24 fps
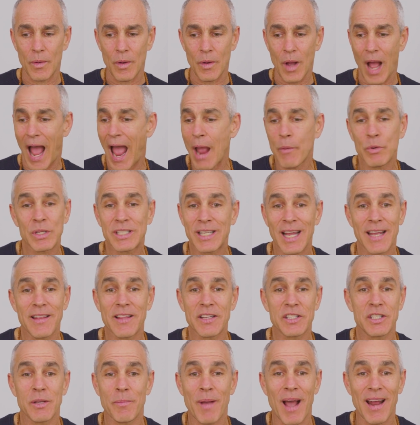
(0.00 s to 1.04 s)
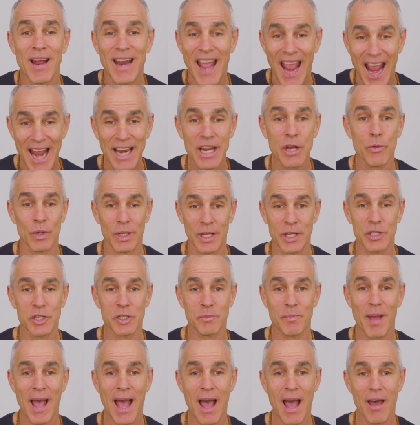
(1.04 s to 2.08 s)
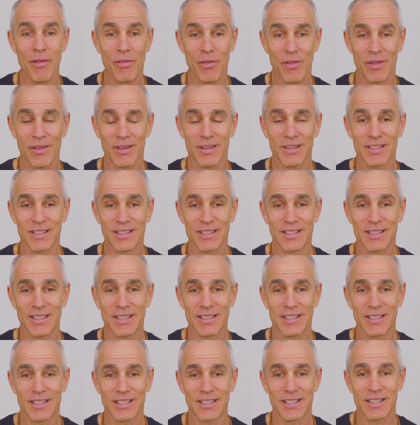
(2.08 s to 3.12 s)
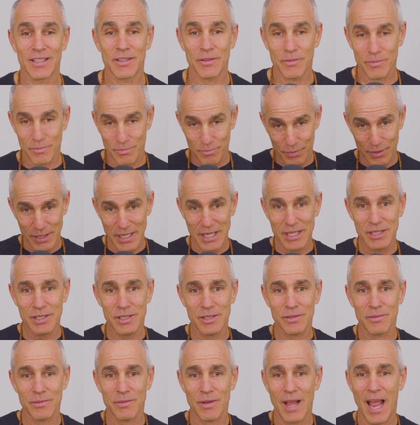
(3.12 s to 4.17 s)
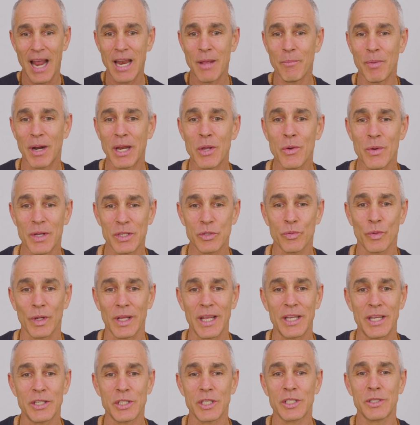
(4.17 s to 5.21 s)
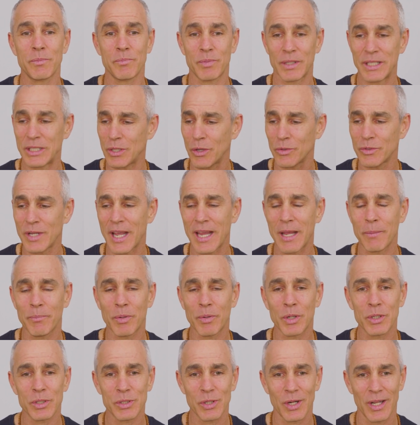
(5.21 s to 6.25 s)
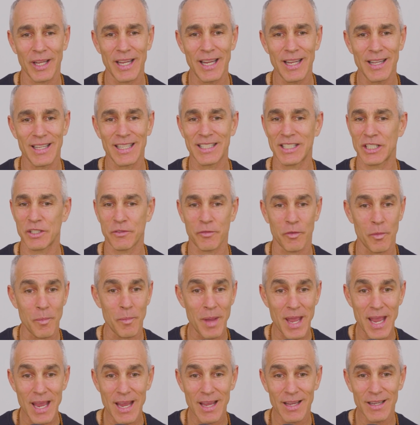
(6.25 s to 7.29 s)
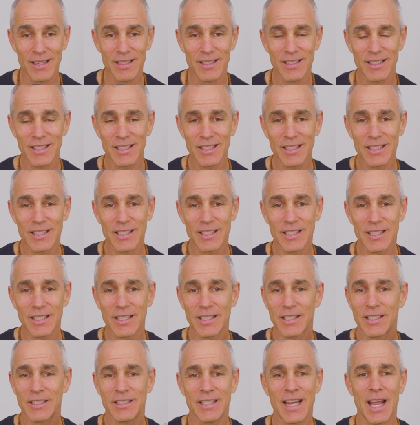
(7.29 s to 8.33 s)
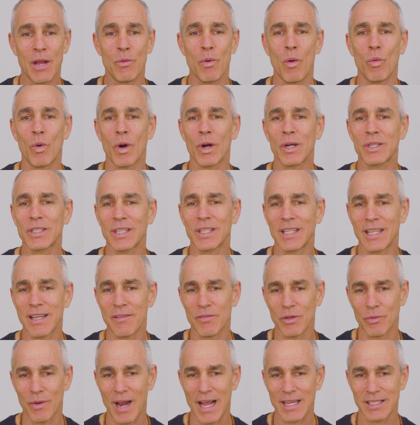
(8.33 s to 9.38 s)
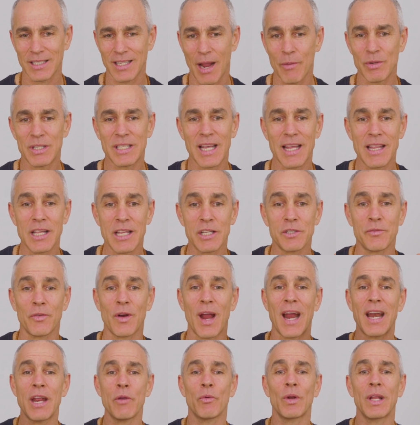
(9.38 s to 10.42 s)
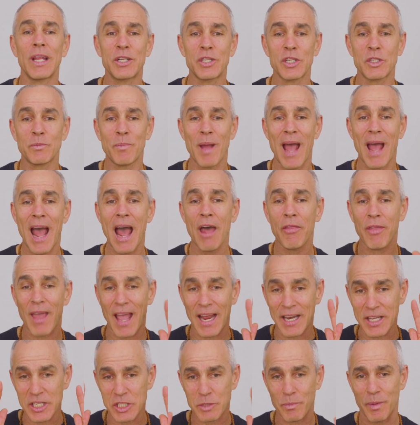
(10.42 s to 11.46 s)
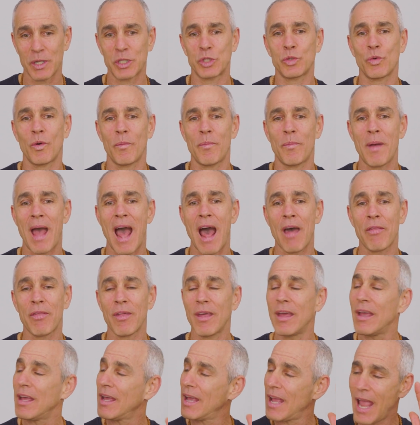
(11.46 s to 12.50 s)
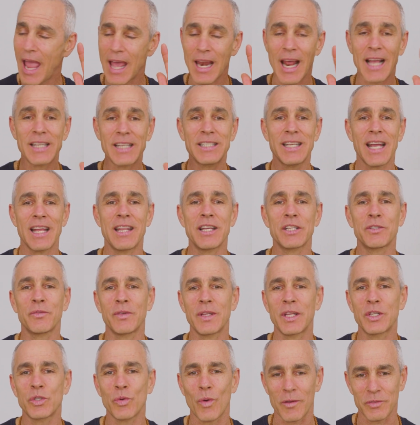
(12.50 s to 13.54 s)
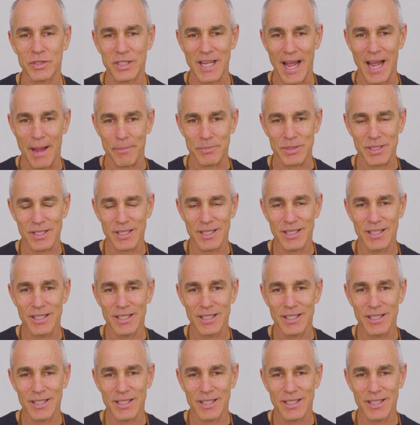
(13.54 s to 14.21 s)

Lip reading: I would say this about any religious path. Please, anybody who is religious, please don't take it personally. This is for me. Take what works and leave the rest. I would say this for any religious path, any spiritual path, and I say this for the 12 steps.